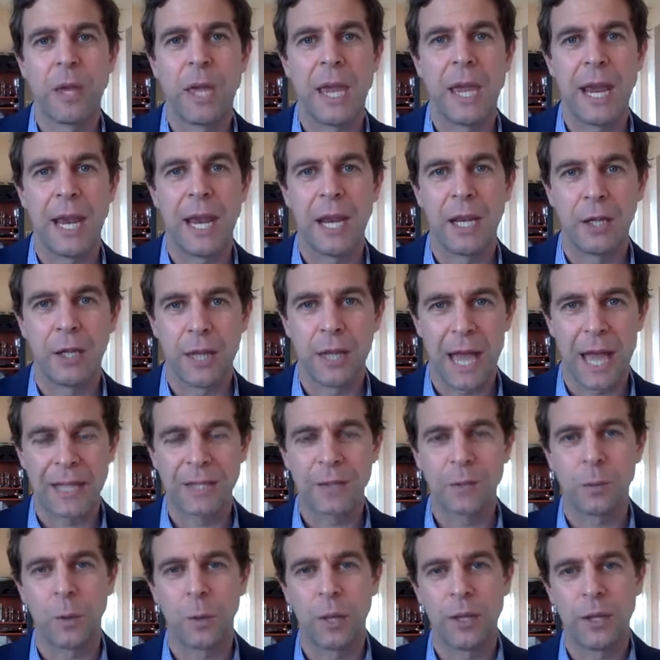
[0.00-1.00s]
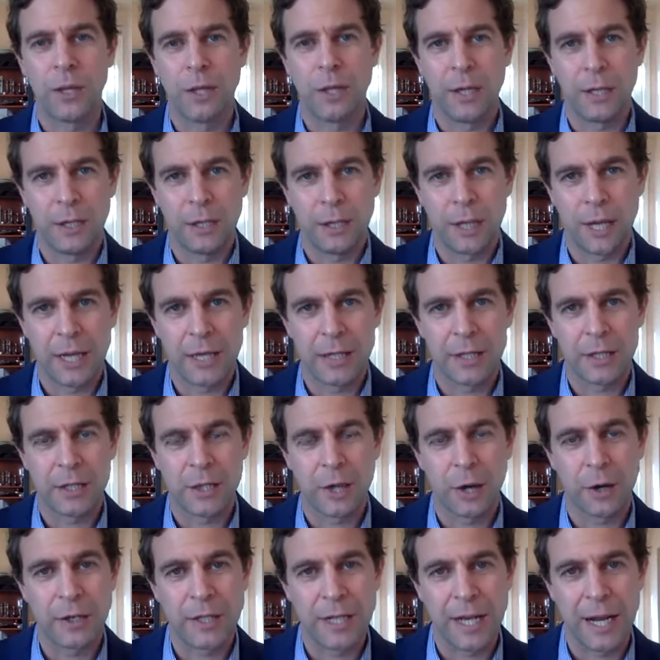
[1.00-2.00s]
and that's when the uh,
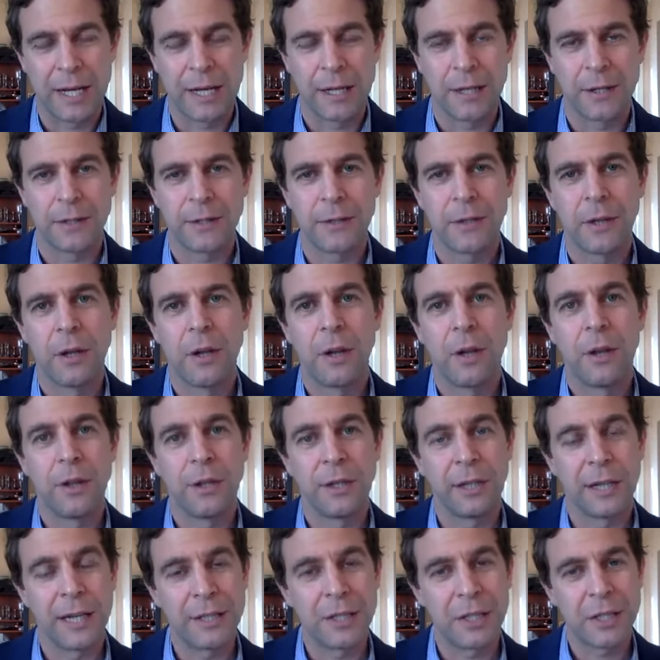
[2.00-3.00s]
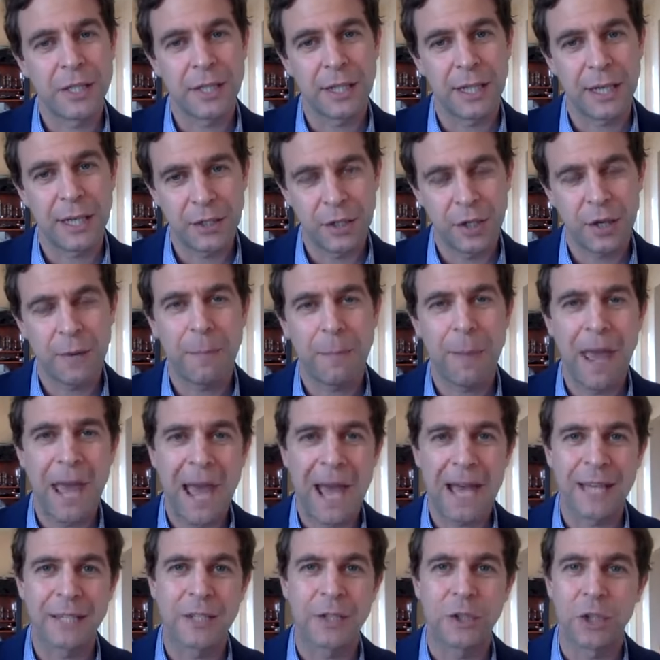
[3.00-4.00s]
start date is. The legislation
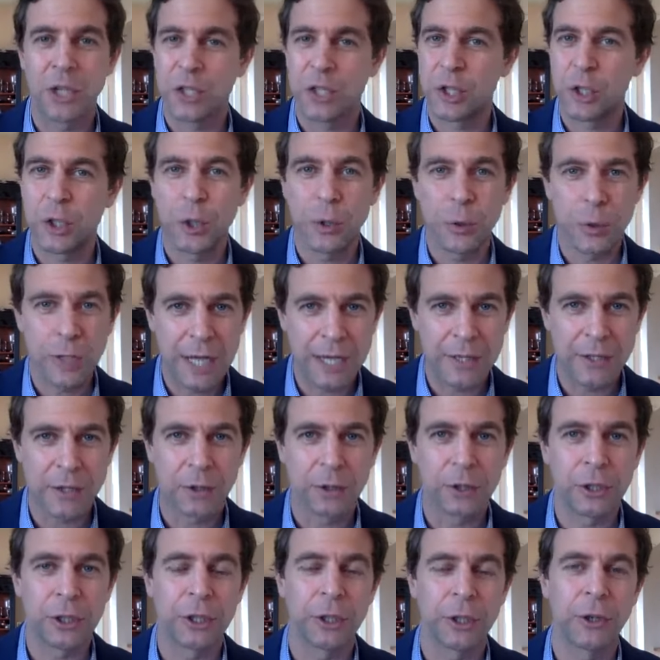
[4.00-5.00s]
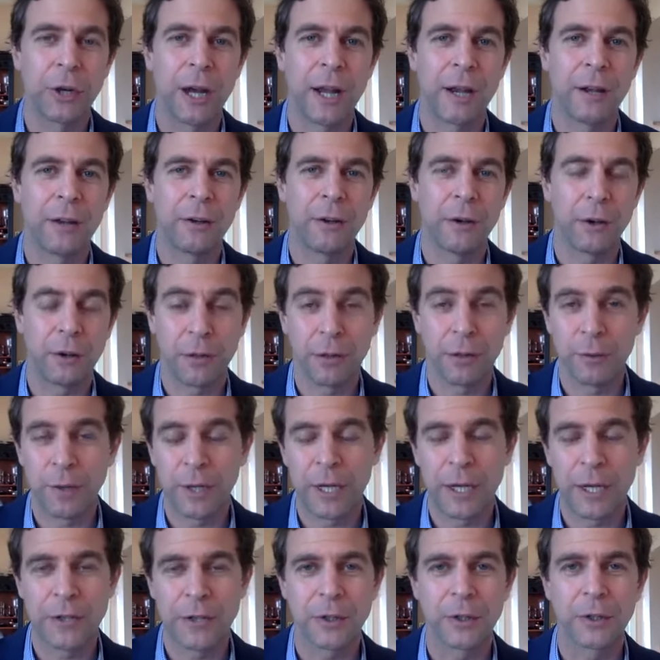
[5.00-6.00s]
passed just two days earlier on a, or three
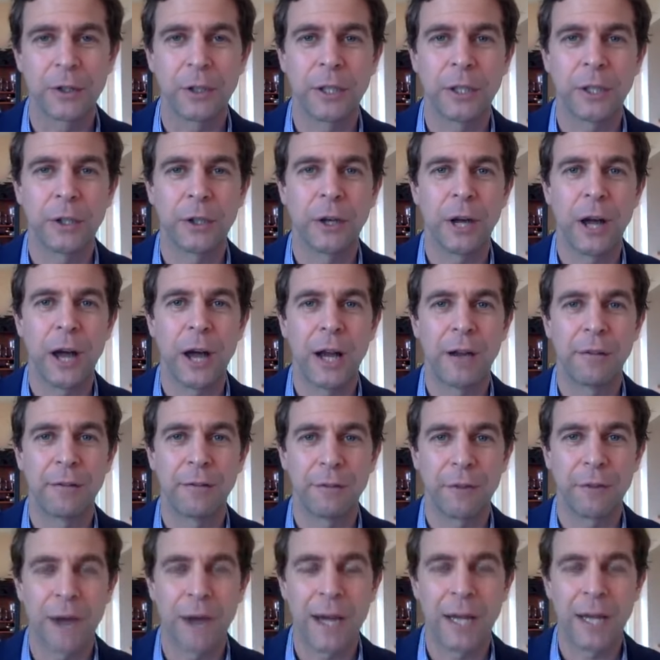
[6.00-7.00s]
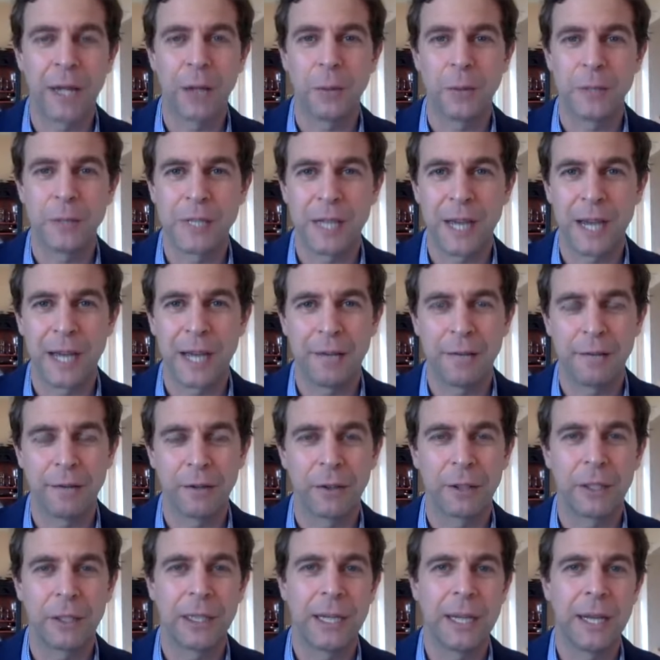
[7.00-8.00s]
days earlier on a Friday. It was signed
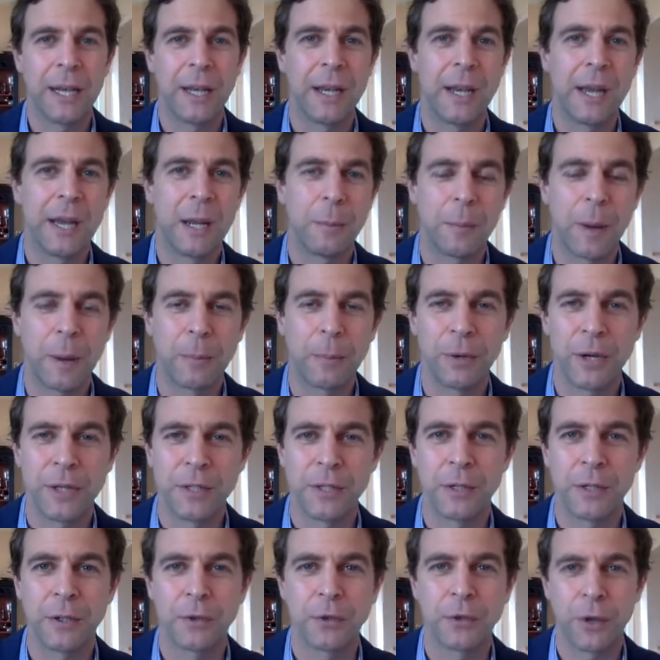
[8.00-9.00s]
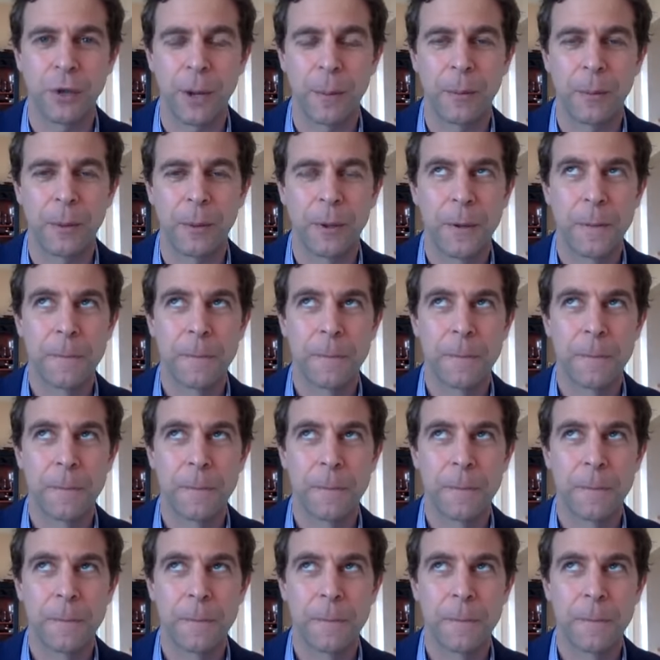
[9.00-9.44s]
very late at night by President Trump